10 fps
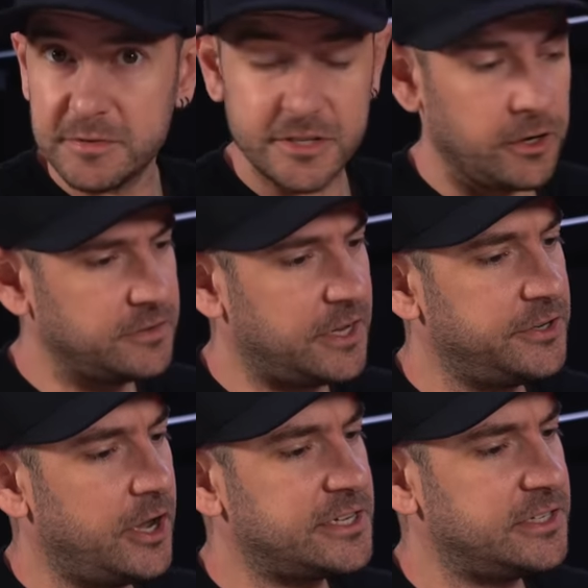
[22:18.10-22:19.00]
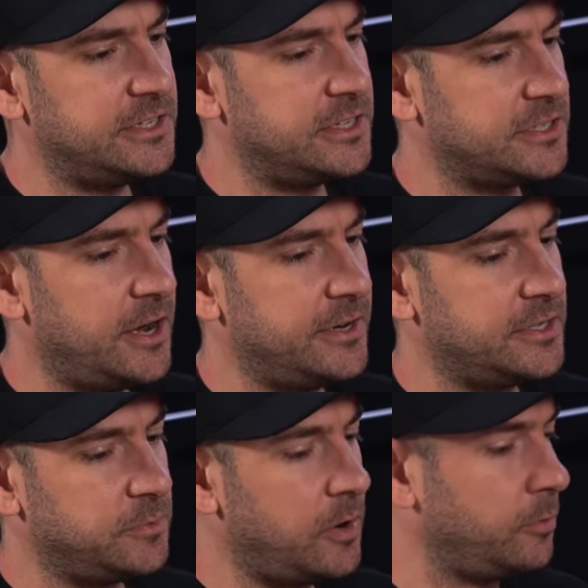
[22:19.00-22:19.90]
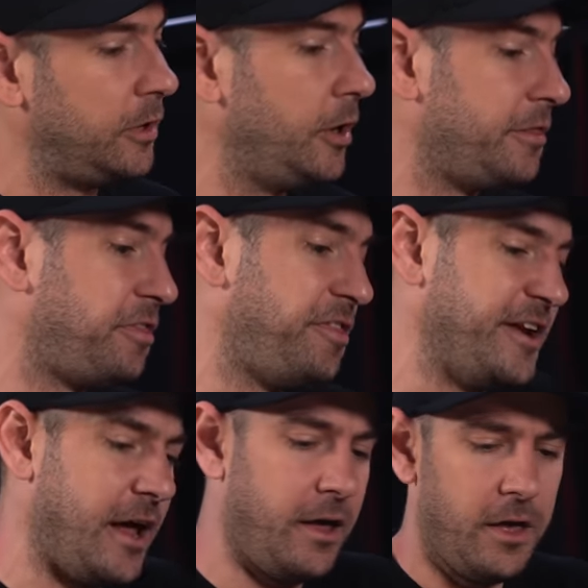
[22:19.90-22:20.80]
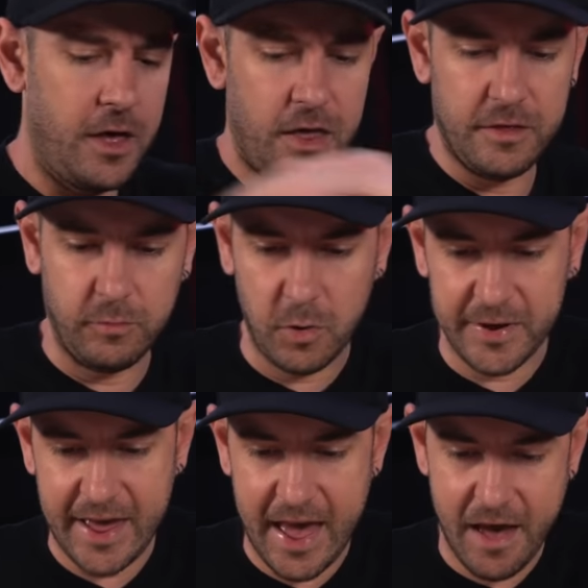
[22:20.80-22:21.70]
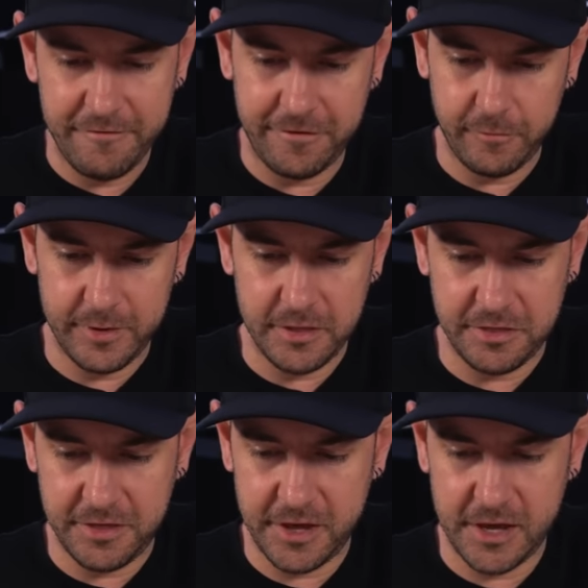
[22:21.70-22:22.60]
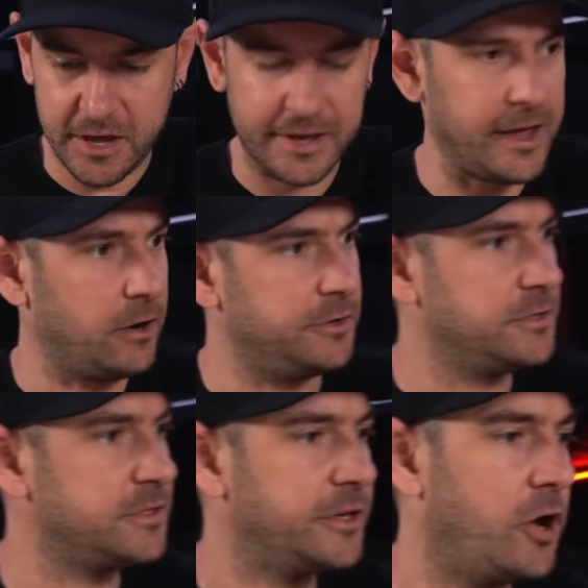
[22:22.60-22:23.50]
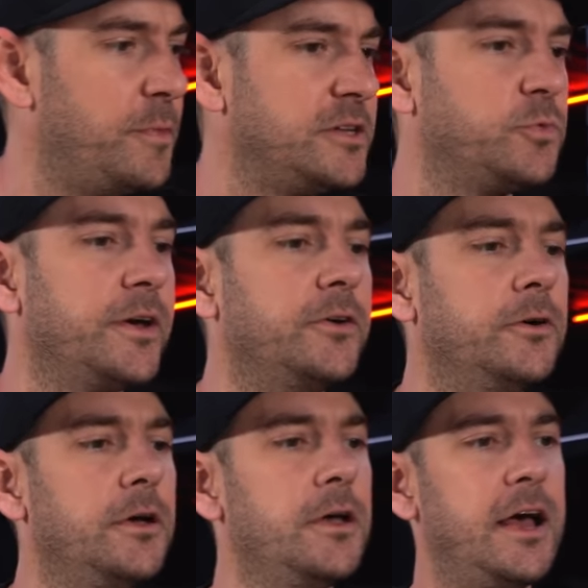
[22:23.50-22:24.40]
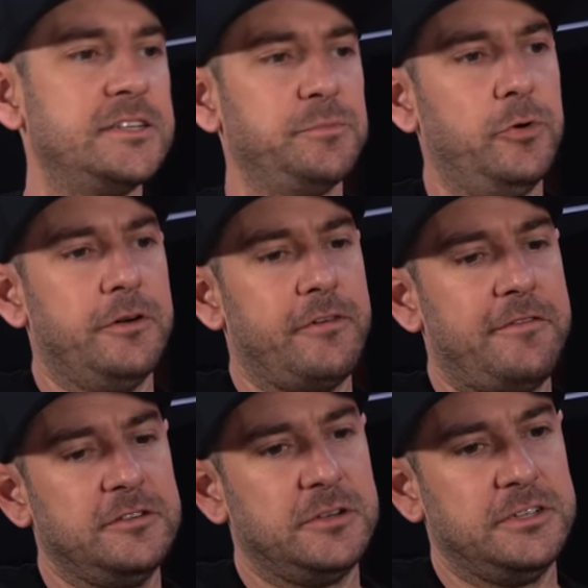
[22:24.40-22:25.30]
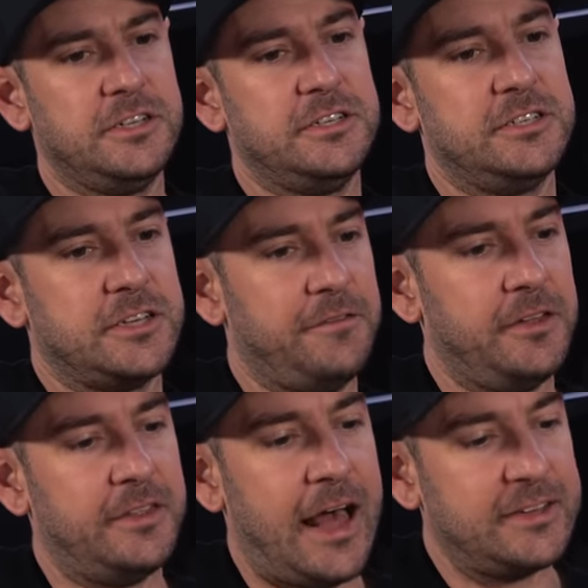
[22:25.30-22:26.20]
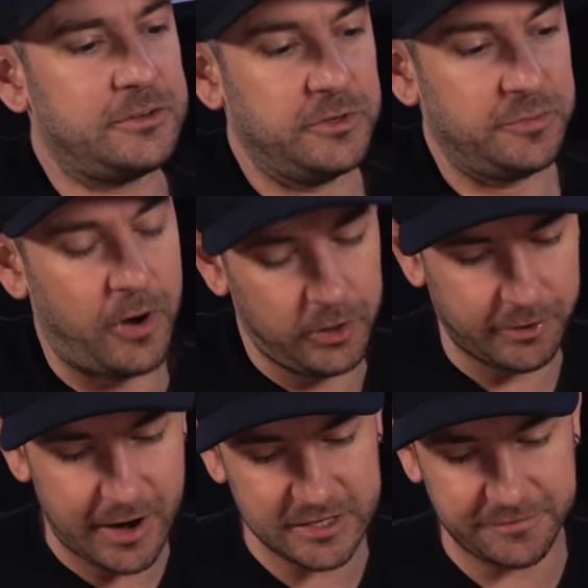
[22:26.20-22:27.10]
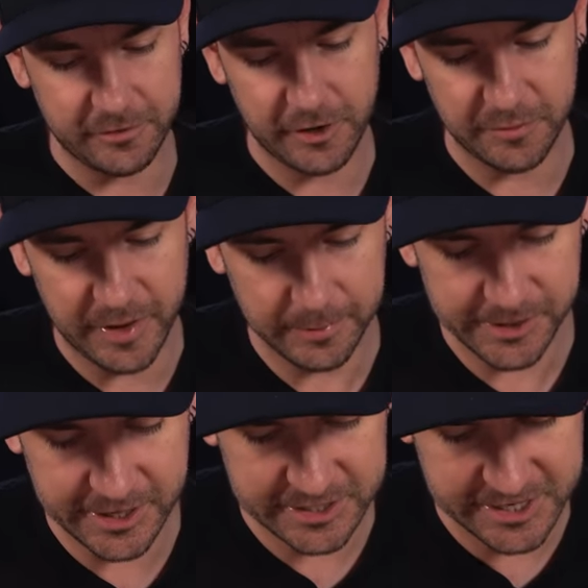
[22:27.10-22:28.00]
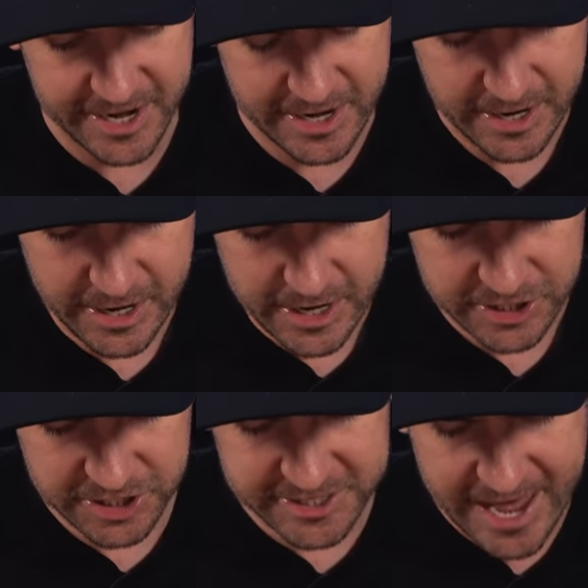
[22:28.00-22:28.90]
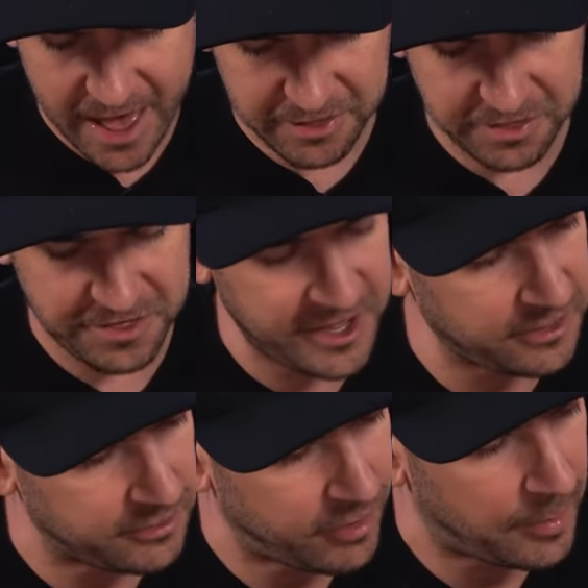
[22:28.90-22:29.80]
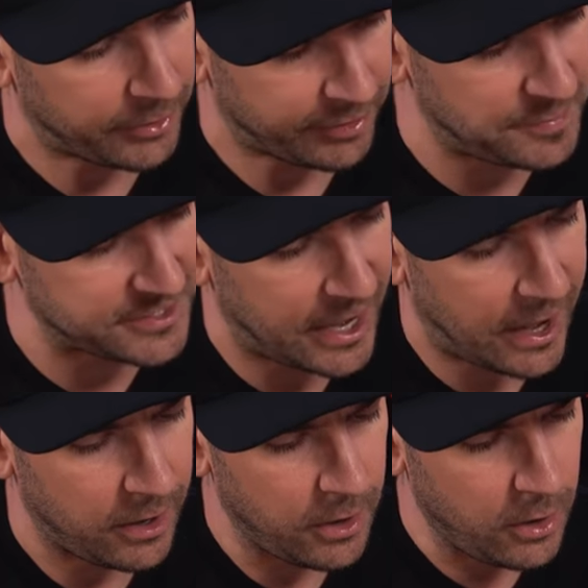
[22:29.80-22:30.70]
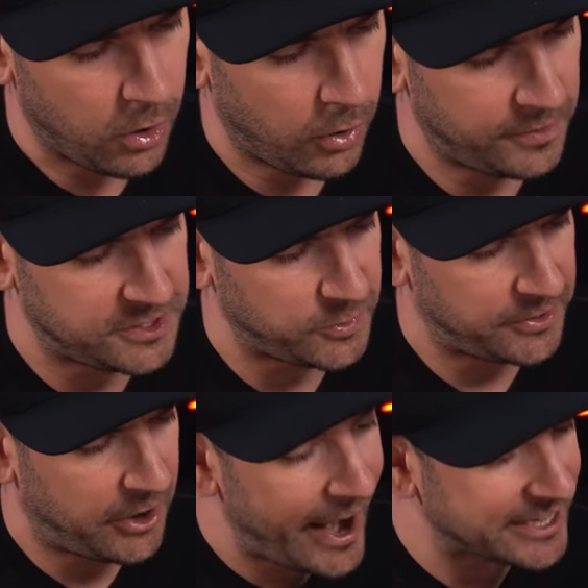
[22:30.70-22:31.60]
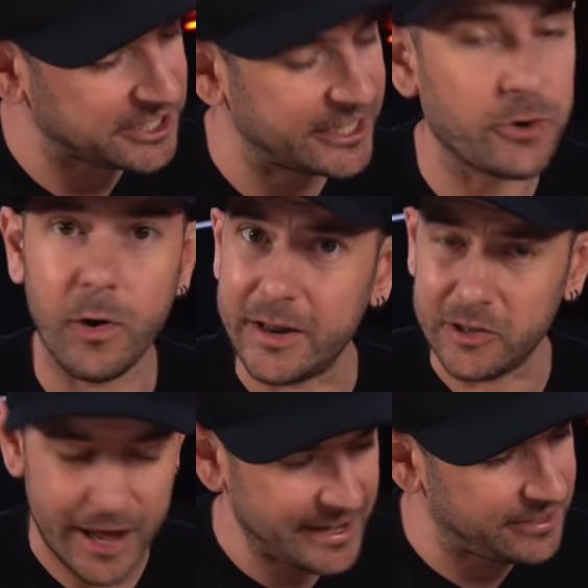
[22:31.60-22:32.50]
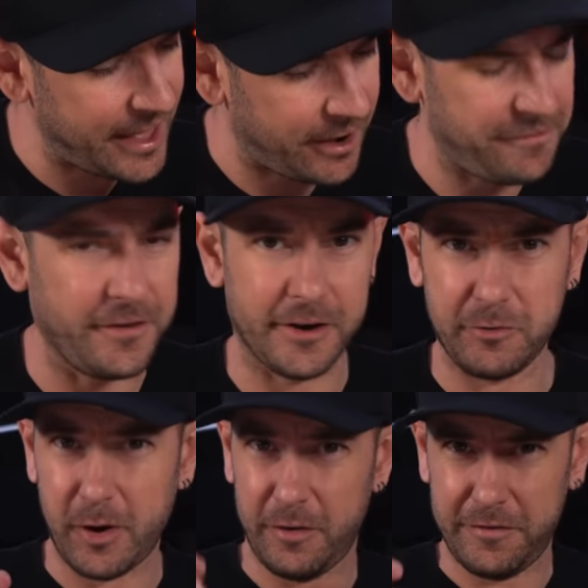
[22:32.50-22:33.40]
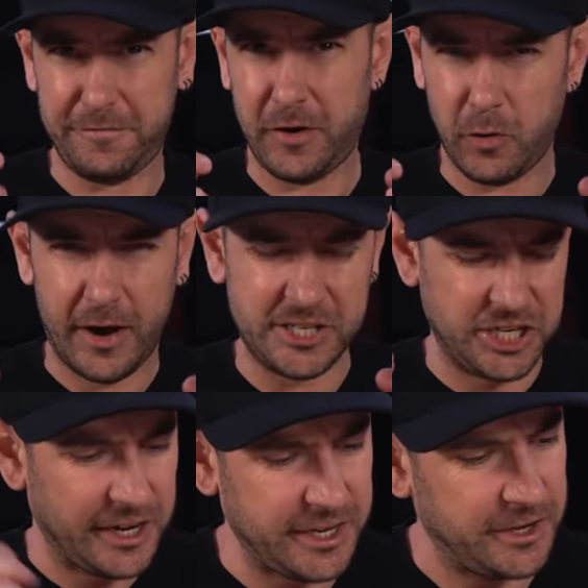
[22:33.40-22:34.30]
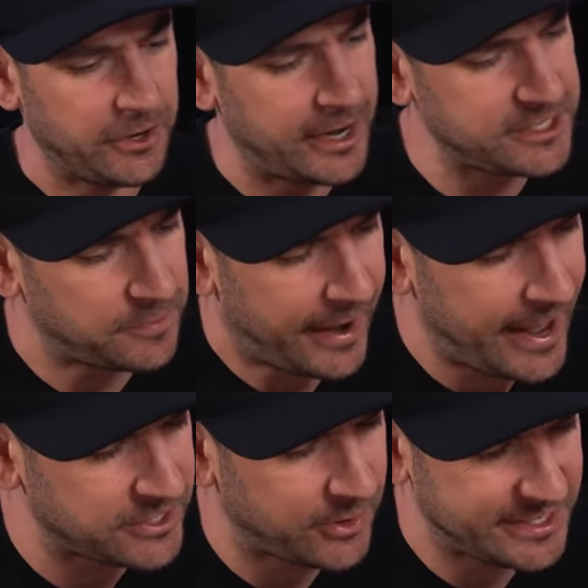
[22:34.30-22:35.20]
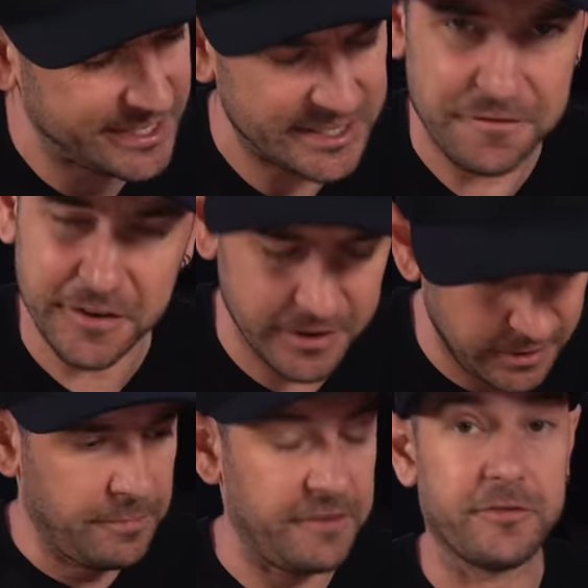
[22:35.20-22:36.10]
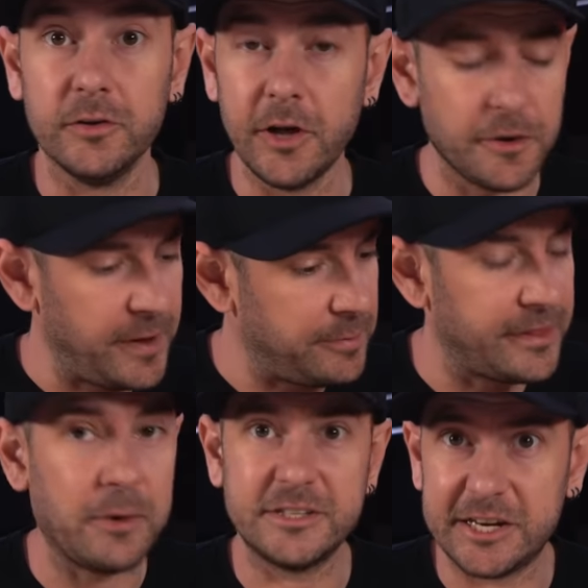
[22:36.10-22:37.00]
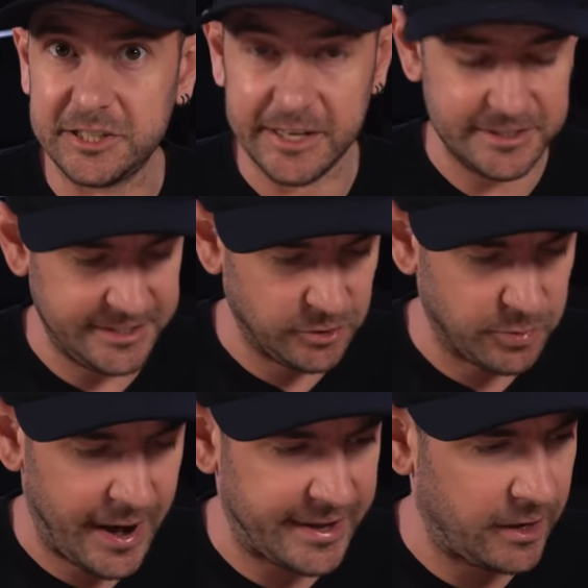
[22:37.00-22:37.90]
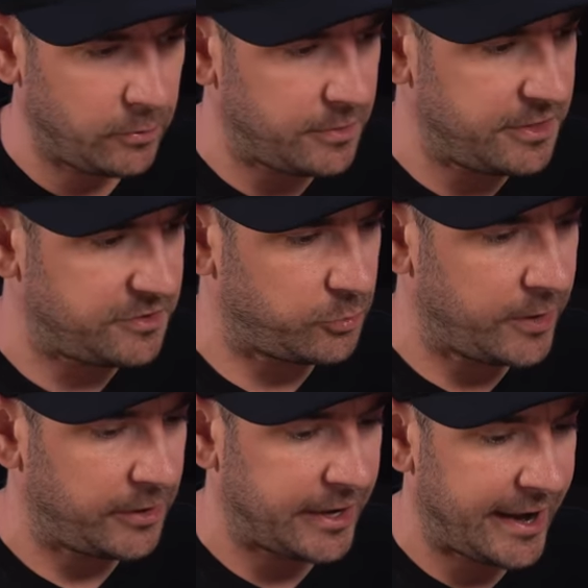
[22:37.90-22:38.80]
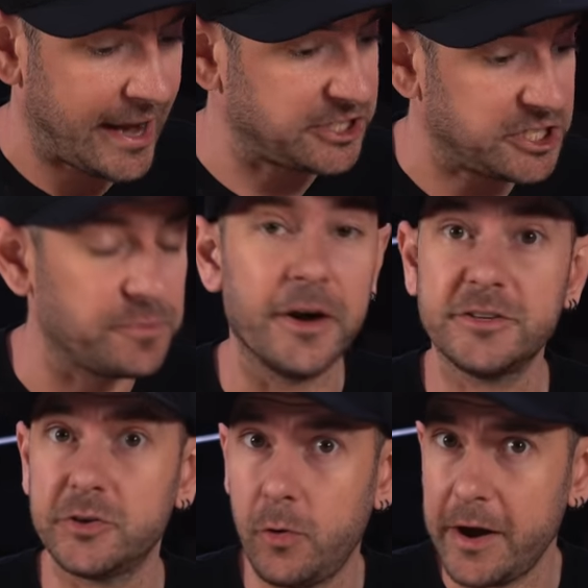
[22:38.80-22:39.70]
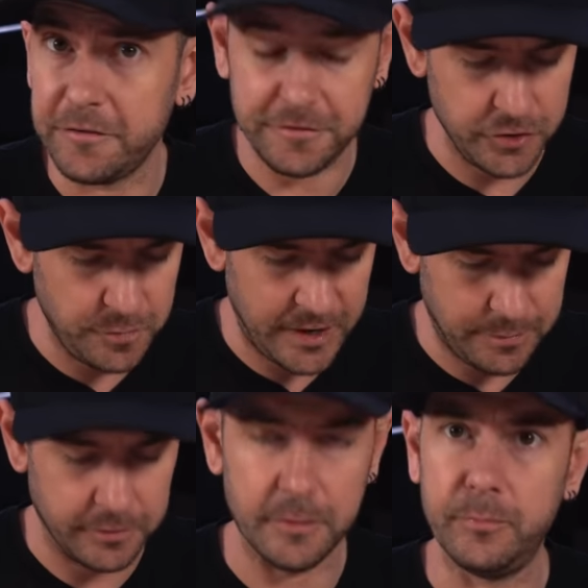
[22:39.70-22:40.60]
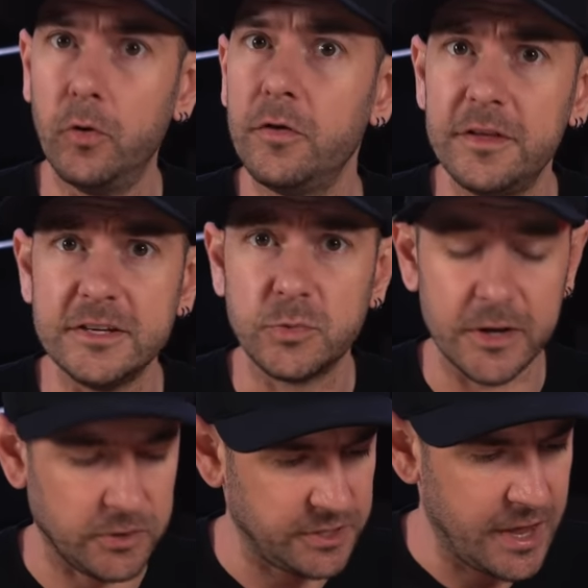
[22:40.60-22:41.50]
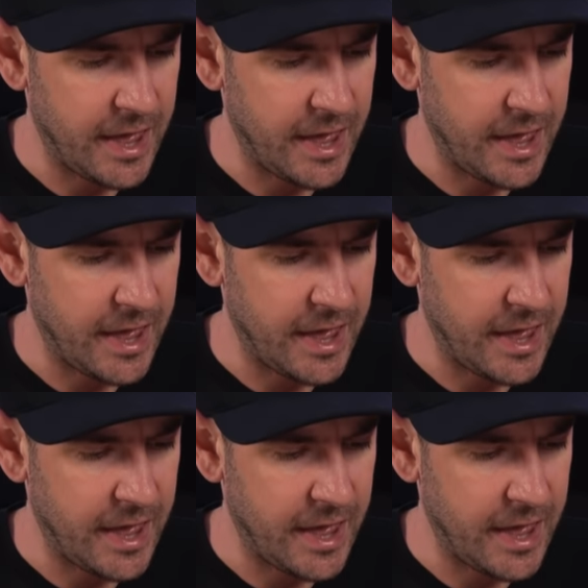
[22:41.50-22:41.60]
themselves are nicely designed as well, a lot thinner than what we have with the, again, I'll use the Gomez wheel as a point of reference because this is something that was a polarizer for a lot of people. You can see just how thick the rubber grips are on this wheel. Now I actually quite liked that. I felt it, it felt quite chunky and nice in my hands, quite significant. But for a lot of people, that was actually a deal breaker with this wheel. And I actually spoke to quite a few people that bought these wheels